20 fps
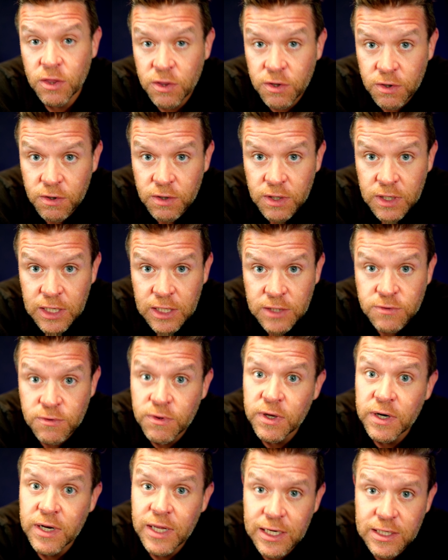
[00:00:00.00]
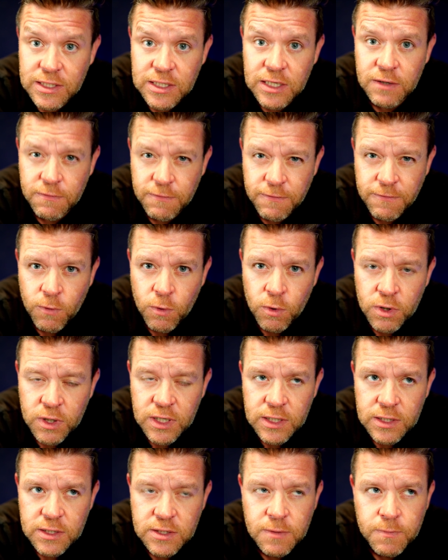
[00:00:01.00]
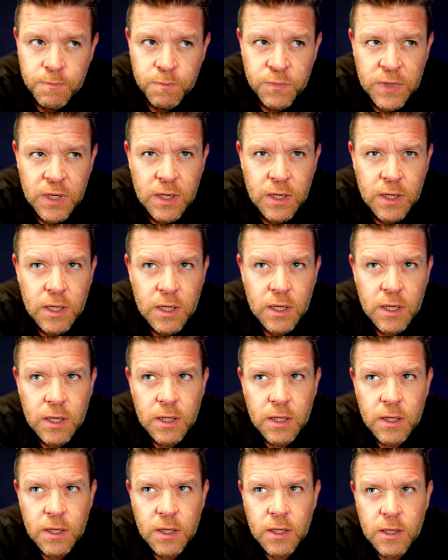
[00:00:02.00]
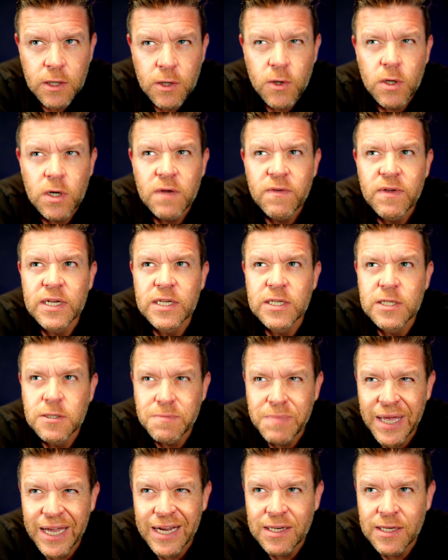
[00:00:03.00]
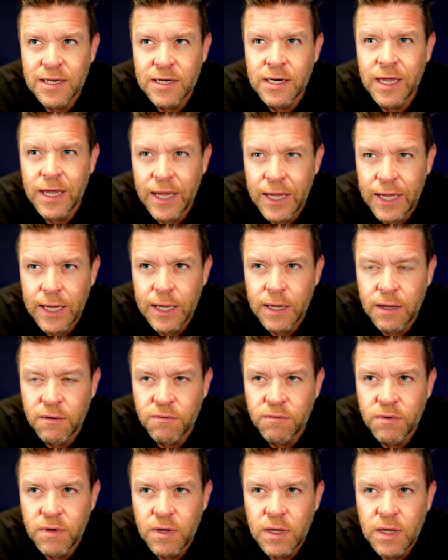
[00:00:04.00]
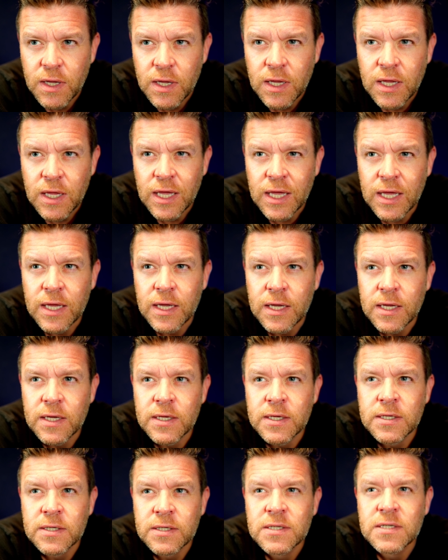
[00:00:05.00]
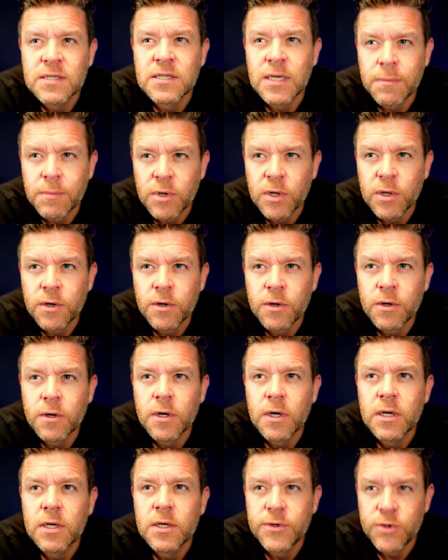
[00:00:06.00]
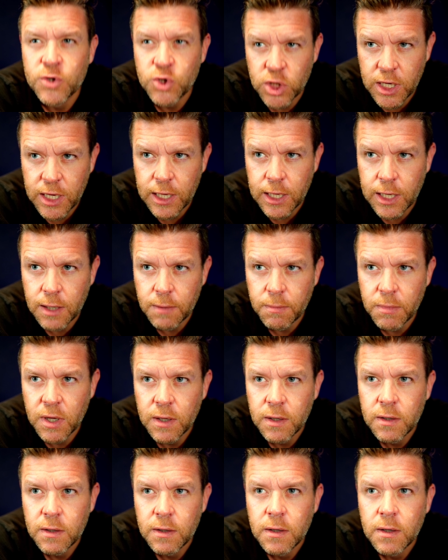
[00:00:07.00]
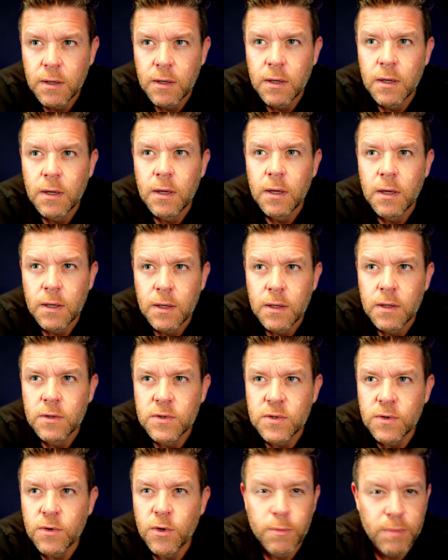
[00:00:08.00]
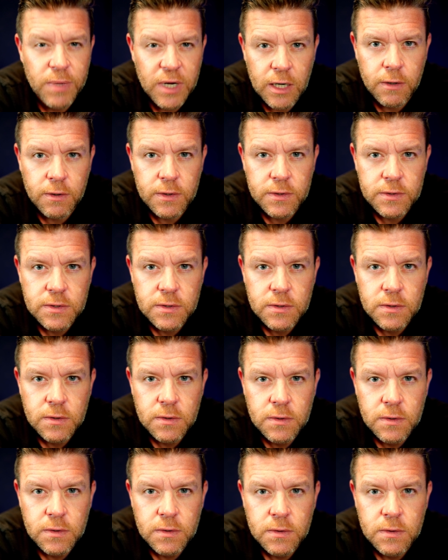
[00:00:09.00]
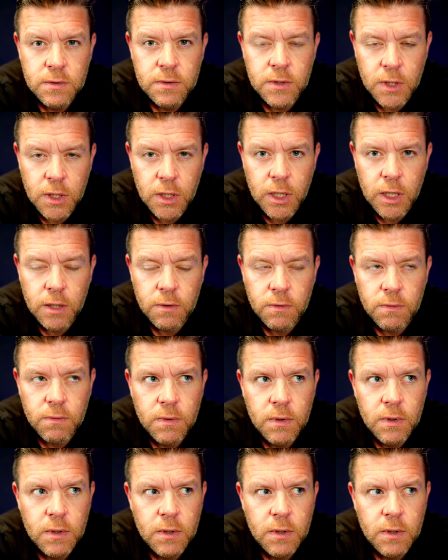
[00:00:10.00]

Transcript: thirties or the nineteen forties could have expected to have a similar job to their parents, you know?